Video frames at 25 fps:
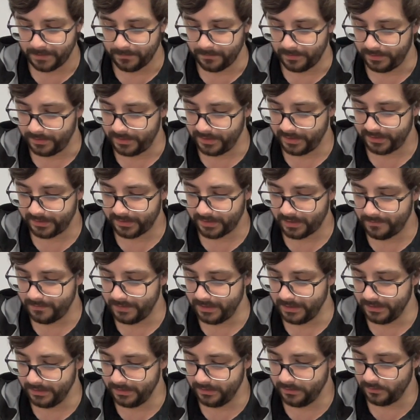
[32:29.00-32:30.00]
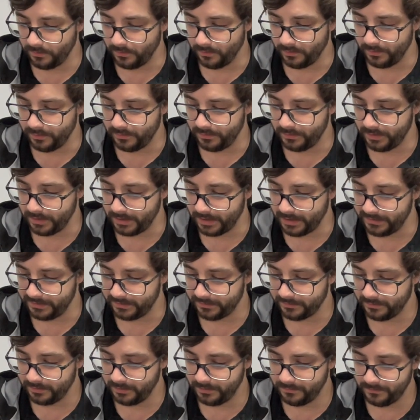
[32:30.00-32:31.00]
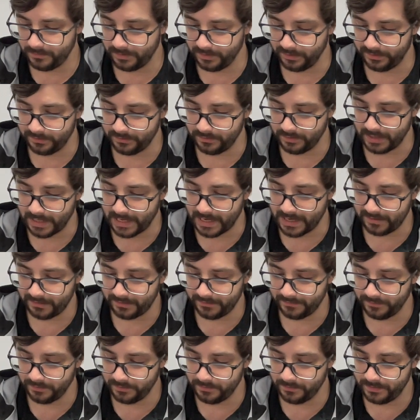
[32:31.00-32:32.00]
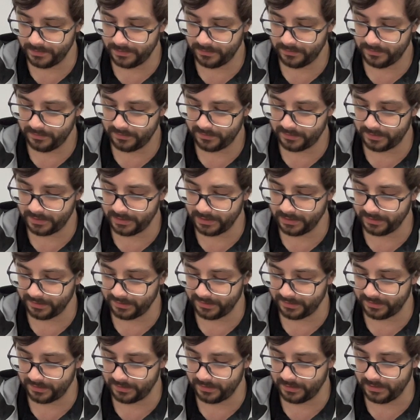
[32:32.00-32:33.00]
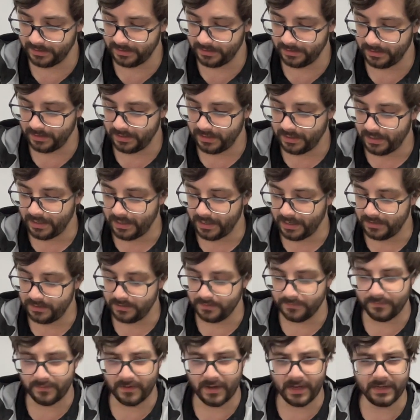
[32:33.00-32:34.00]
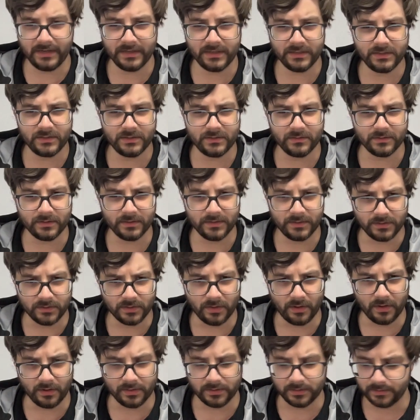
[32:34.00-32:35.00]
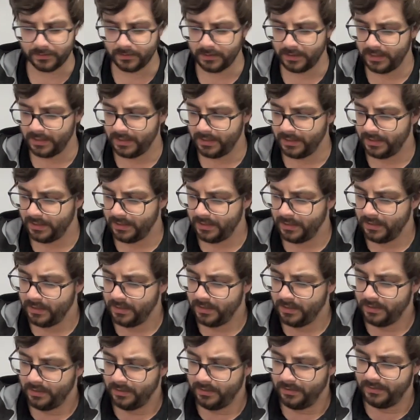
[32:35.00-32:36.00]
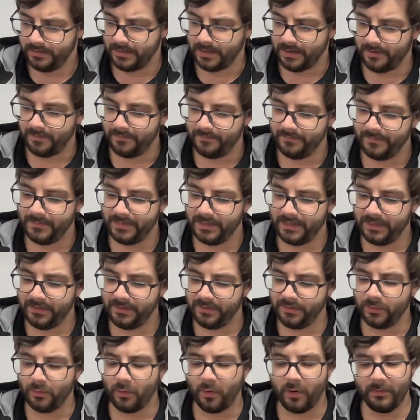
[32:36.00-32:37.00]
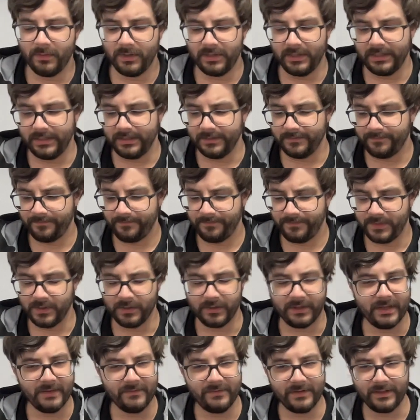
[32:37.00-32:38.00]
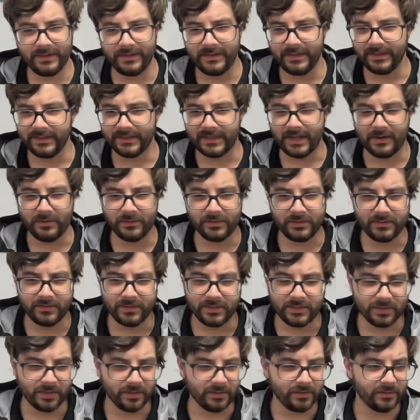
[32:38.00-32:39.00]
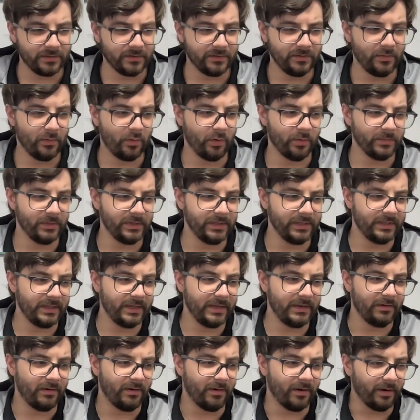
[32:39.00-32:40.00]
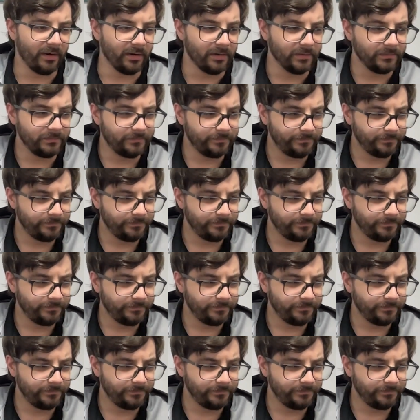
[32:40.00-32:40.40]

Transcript: But this time he didn't order the ice cream, and so they asked for the bill so they could study it and divide it to the dollar. Now, normally they're giving things out to each other, and normally they are